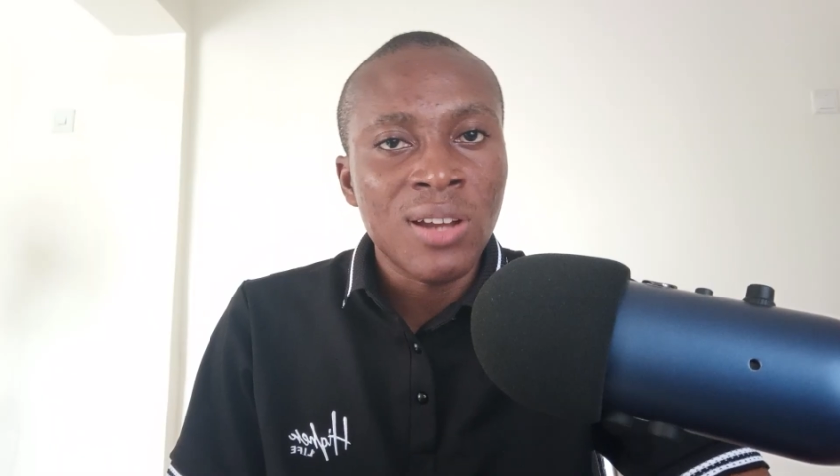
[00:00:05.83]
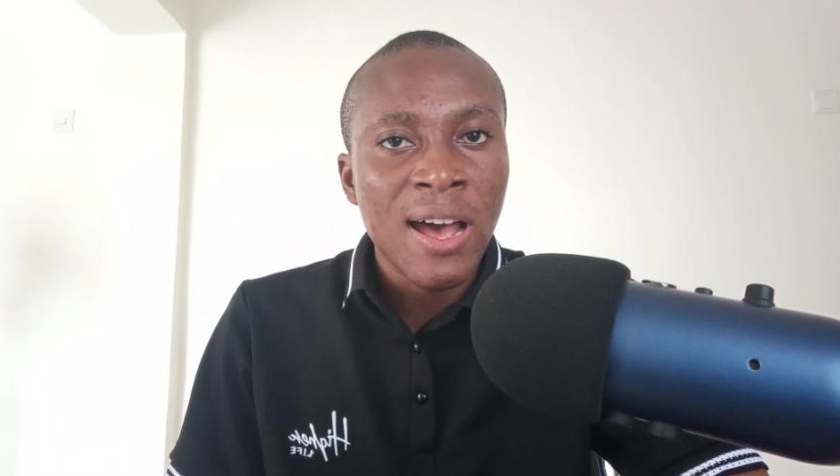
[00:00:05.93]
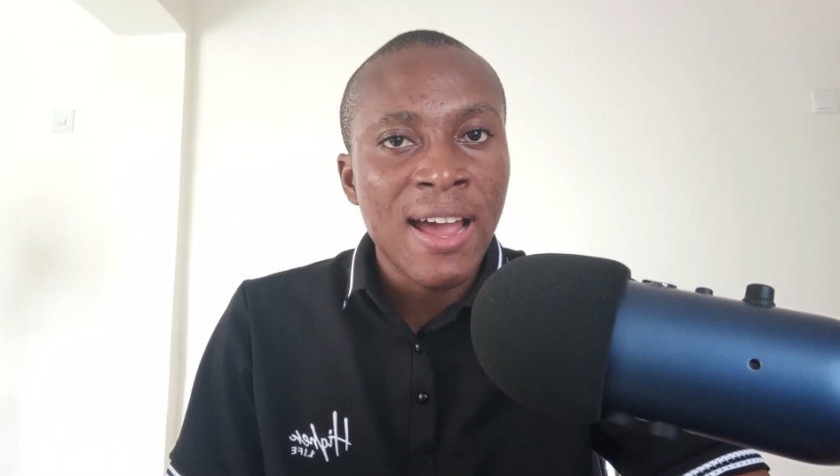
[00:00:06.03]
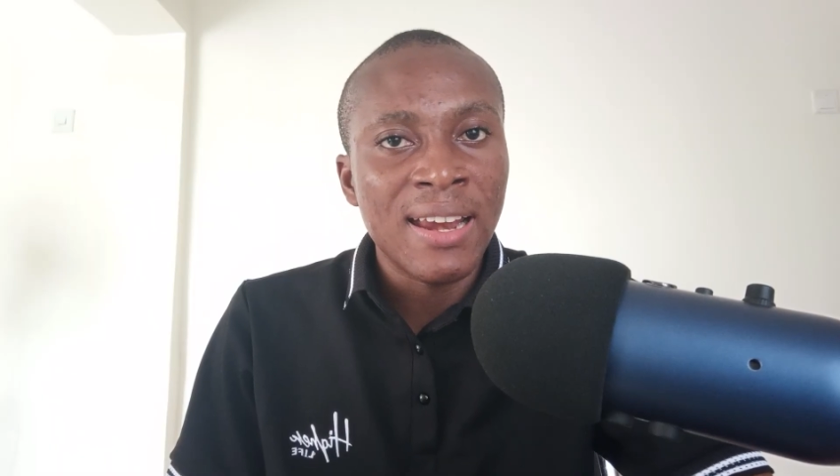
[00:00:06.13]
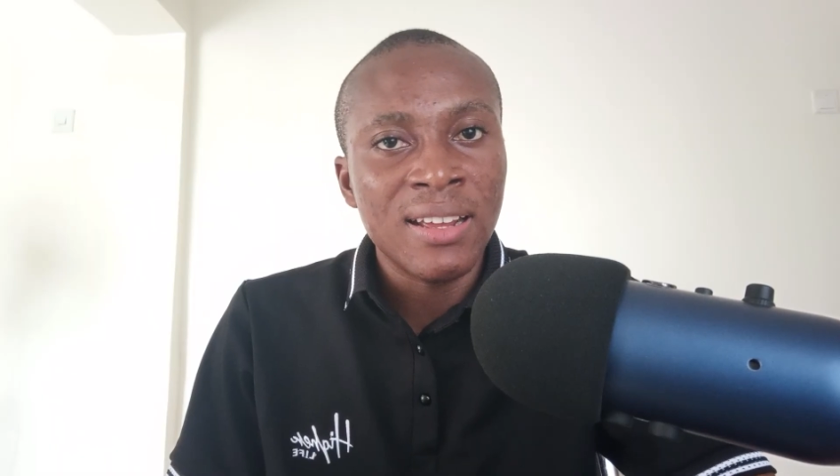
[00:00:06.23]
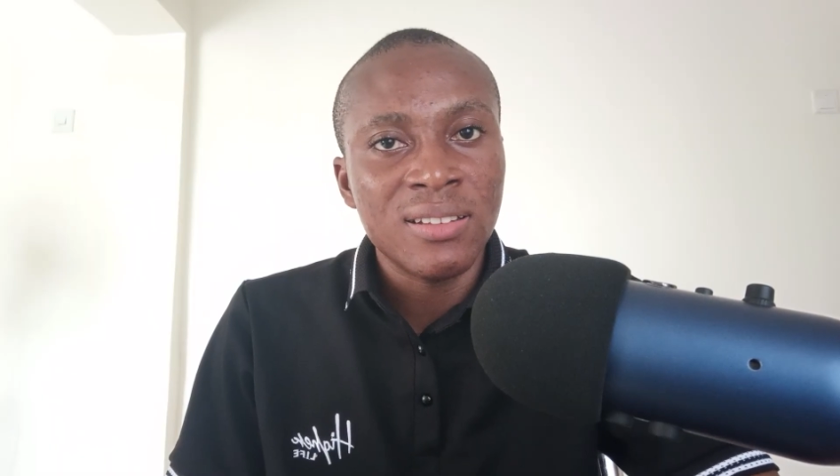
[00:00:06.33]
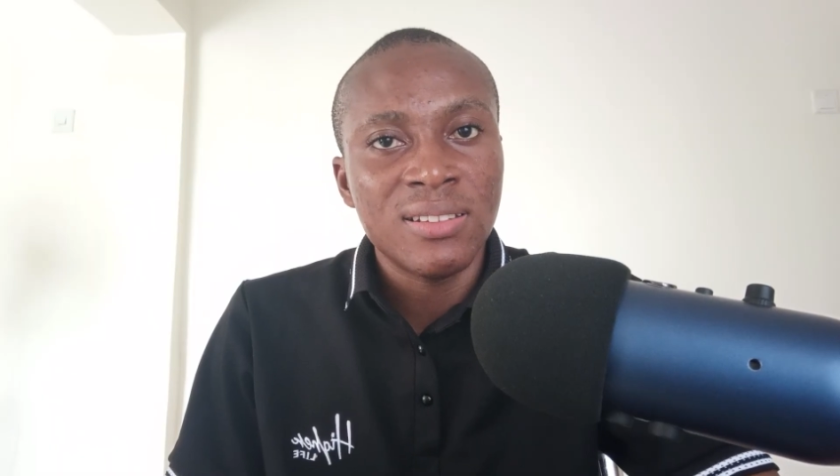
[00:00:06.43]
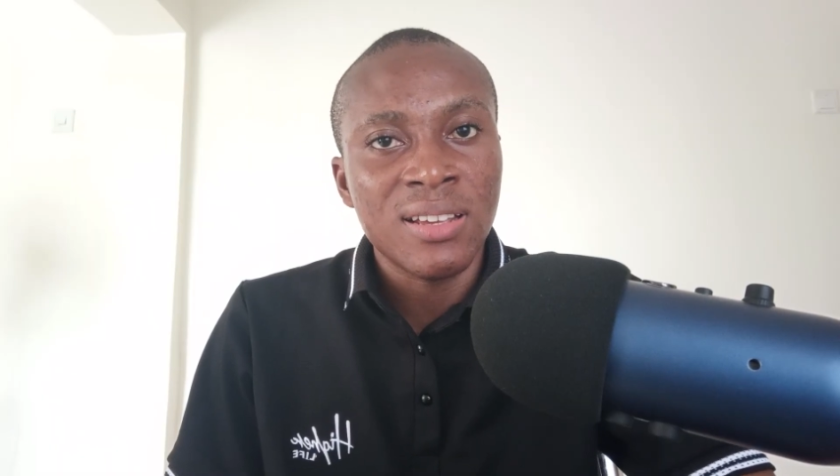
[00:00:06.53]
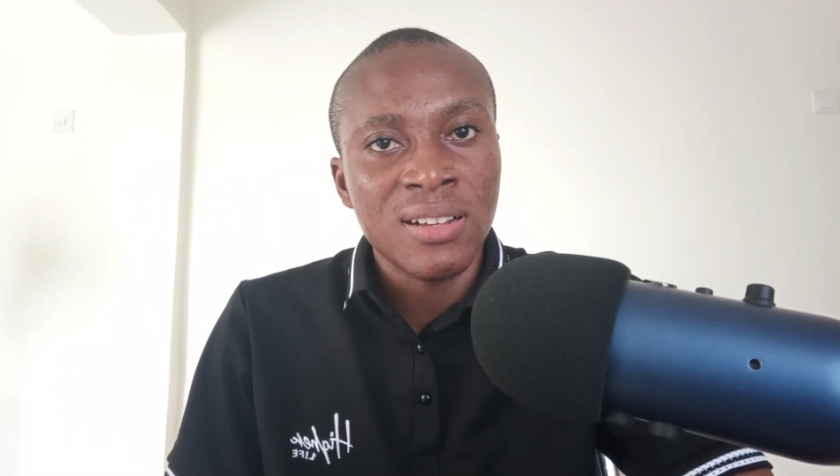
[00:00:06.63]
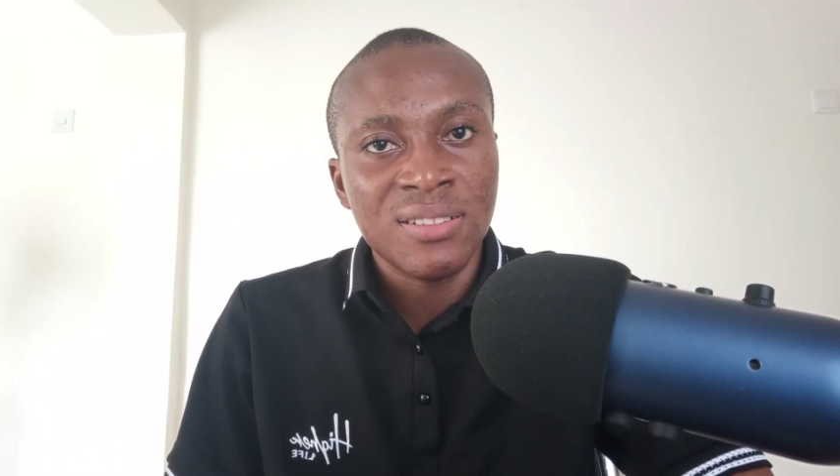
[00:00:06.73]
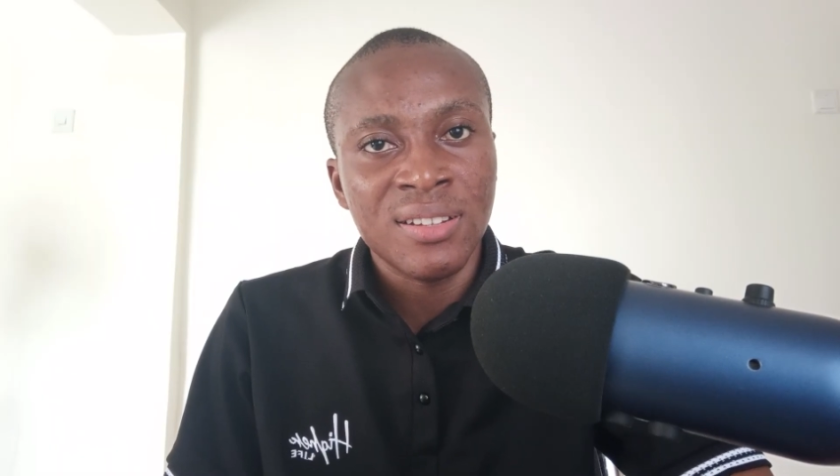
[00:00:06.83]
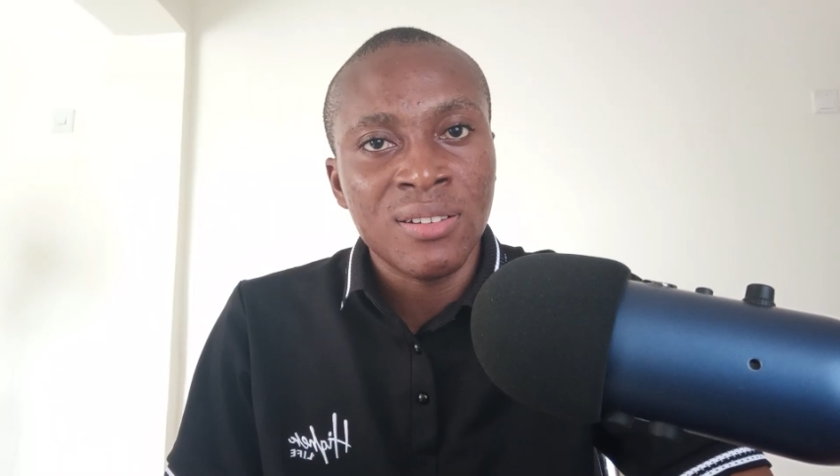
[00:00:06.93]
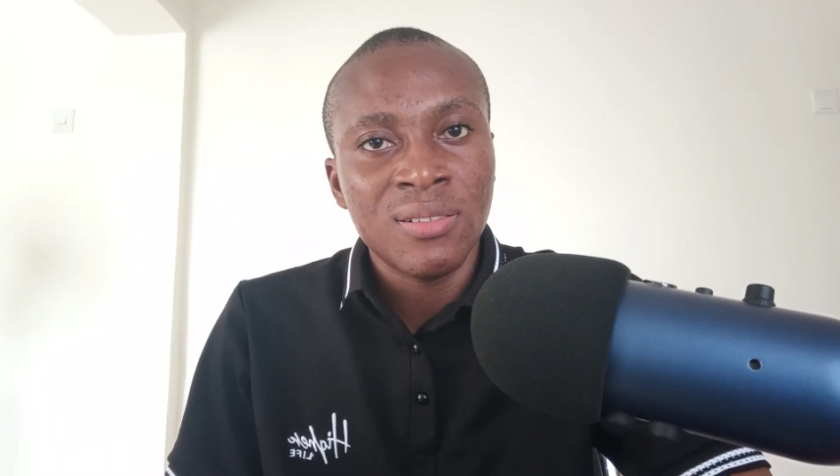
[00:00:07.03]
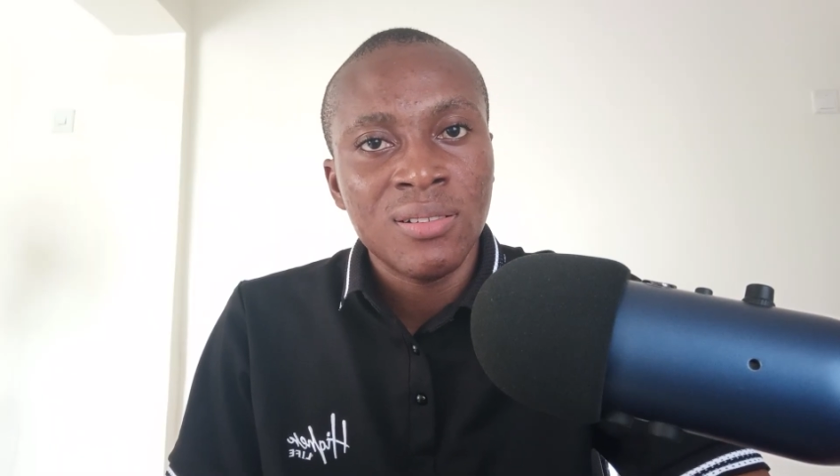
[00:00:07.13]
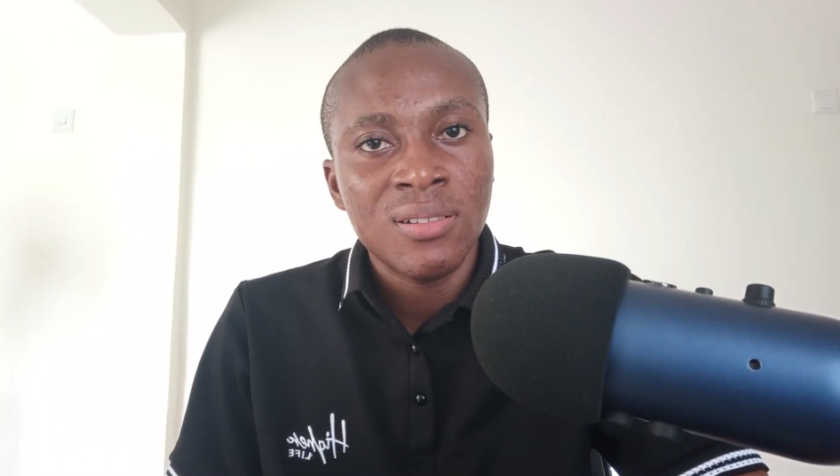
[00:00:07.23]
on how I learned
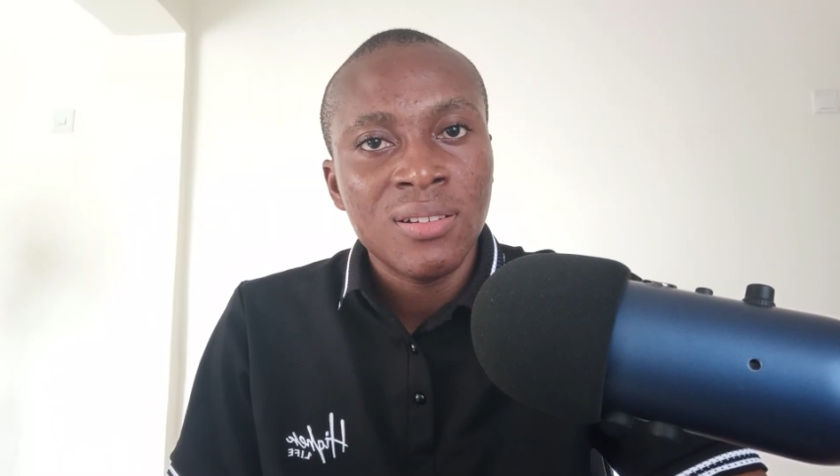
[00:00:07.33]
Excel.